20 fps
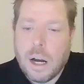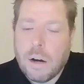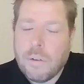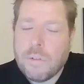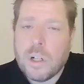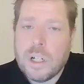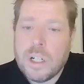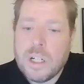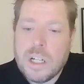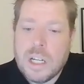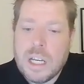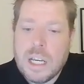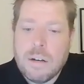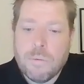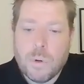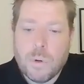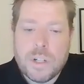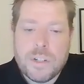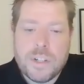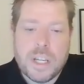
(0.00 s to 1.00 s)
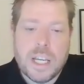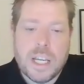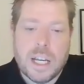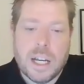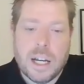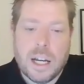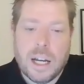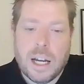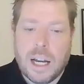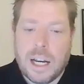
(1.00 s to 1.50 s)
I've got an invoice
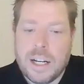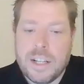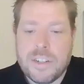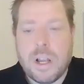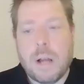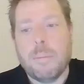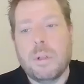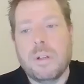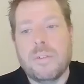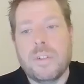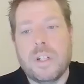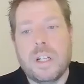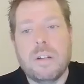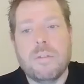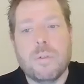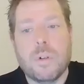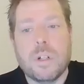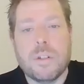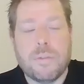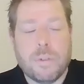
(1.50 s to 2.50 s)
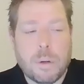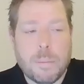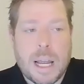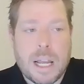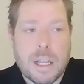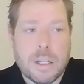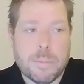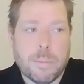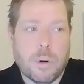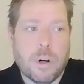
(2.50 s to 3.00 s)
here, an example of an invoice from
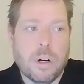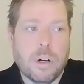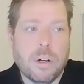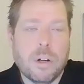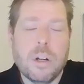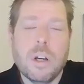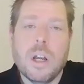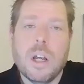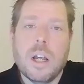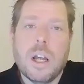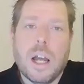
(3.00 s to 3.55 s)
Hasbro.